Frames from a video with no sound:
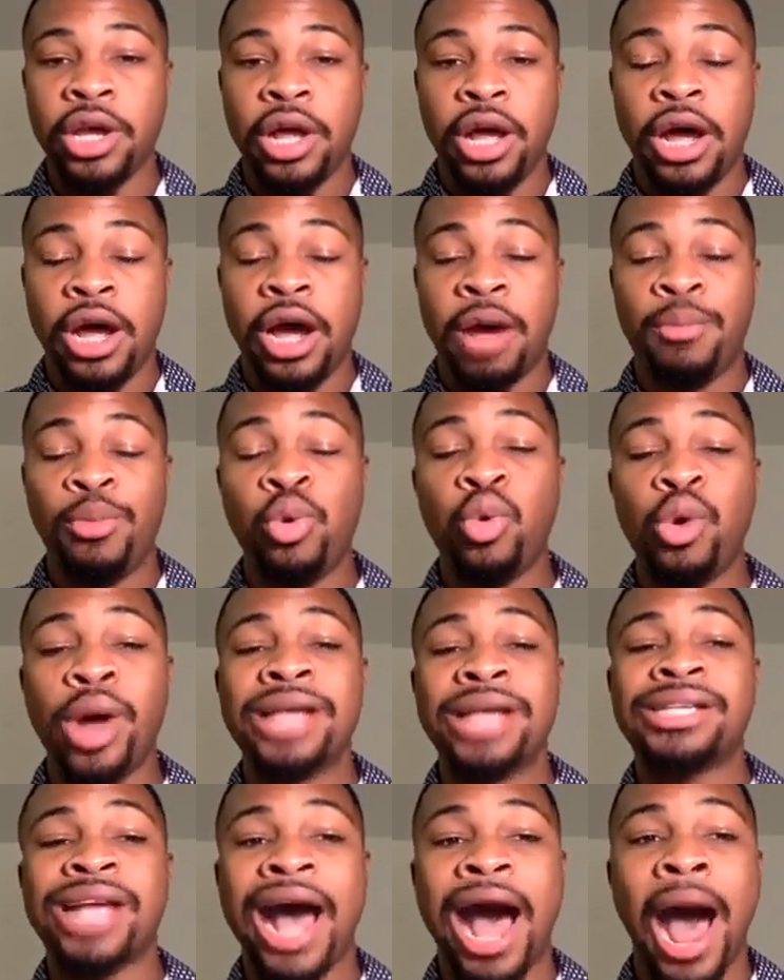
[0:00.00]
who
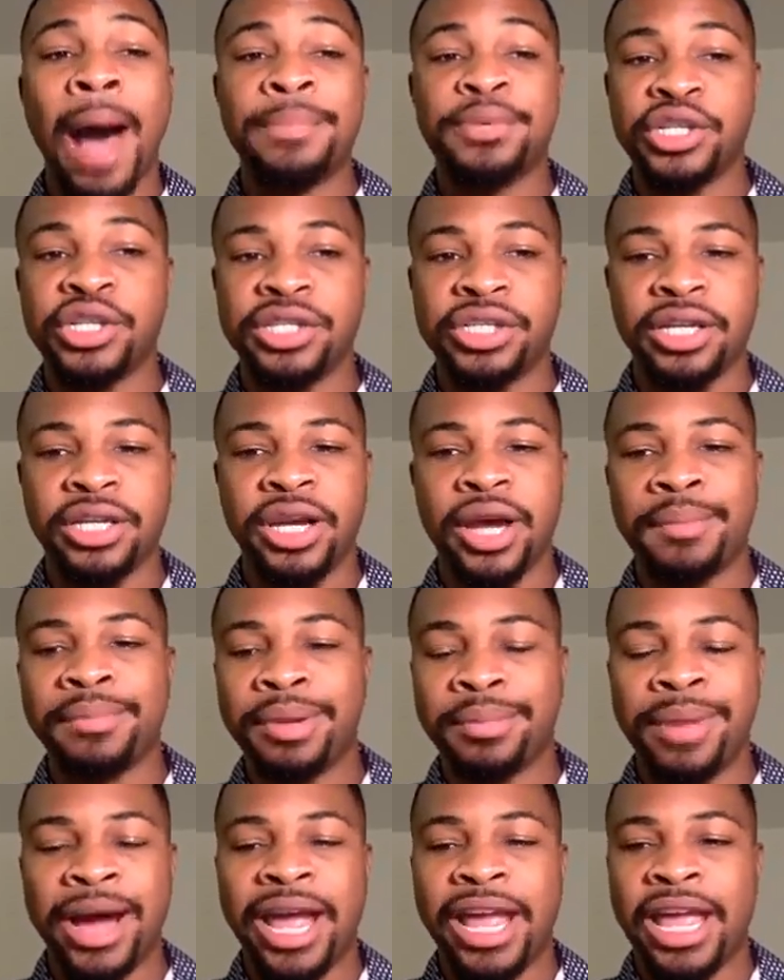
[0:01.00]
has options to come to
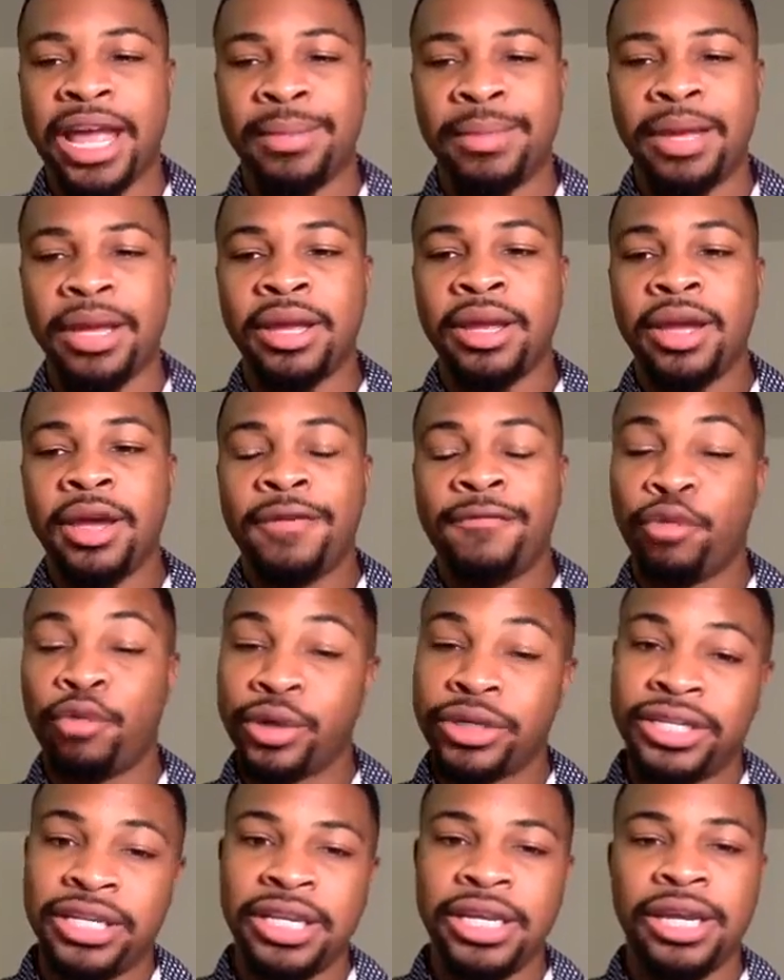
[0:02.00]
Miami for a
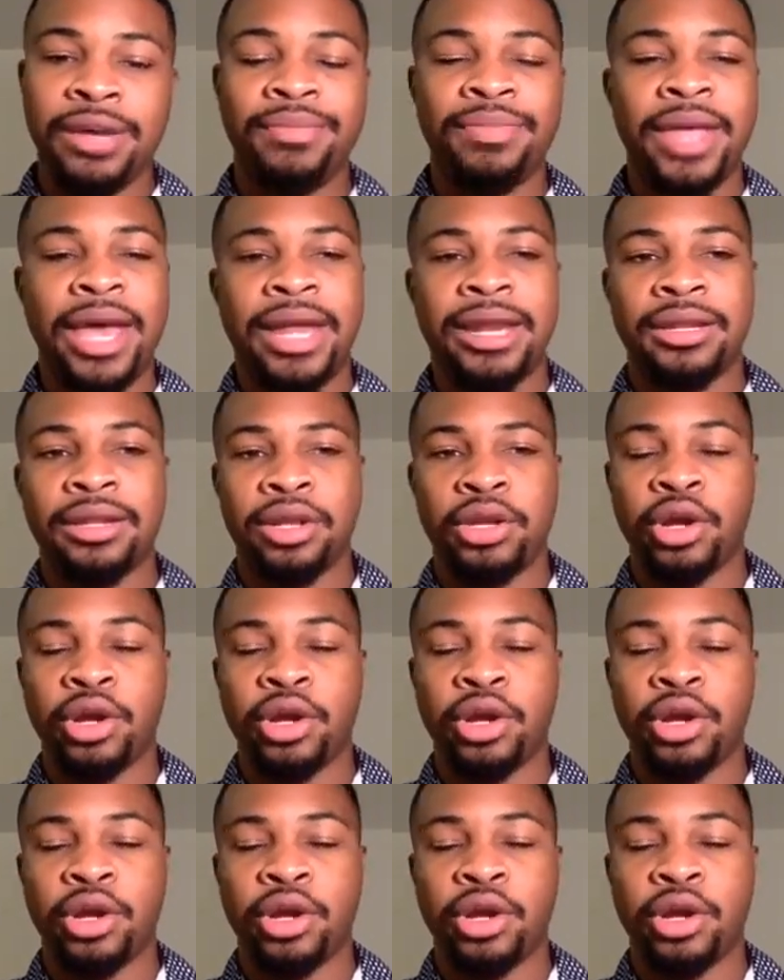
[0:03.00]
team that